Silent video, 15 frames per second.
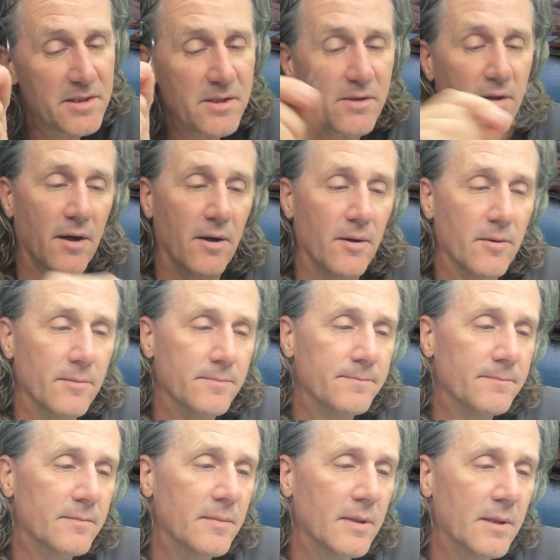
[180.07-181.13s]
though,
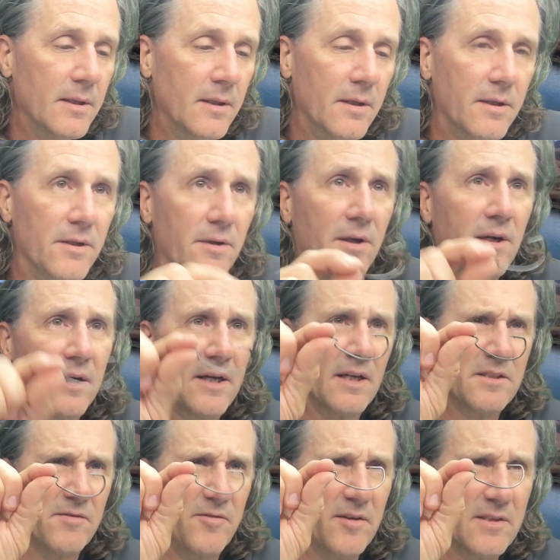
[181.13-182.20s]
you're going to catch
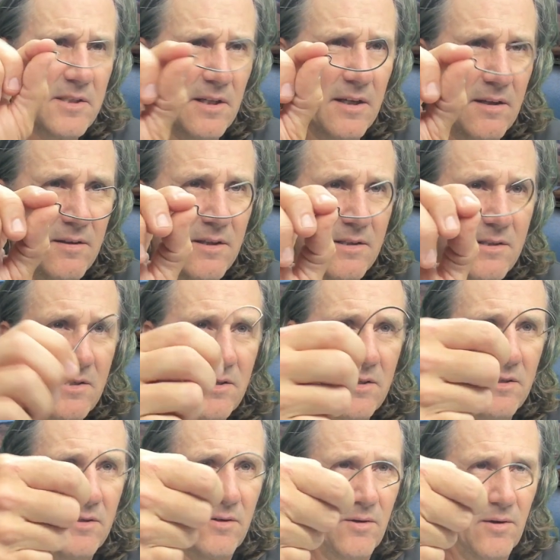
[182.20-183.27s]
a fish like this
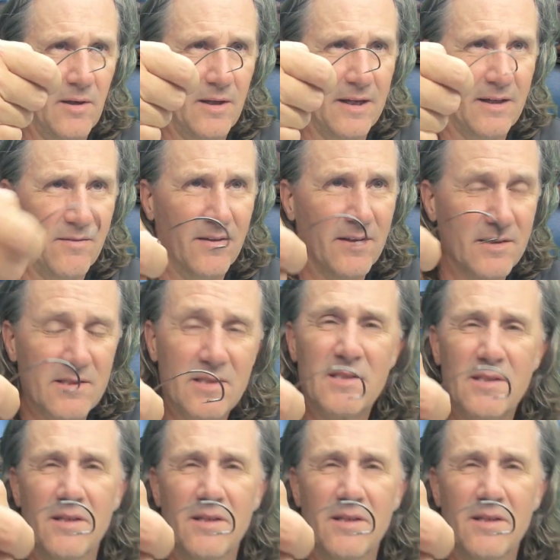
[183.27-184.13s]
or like this.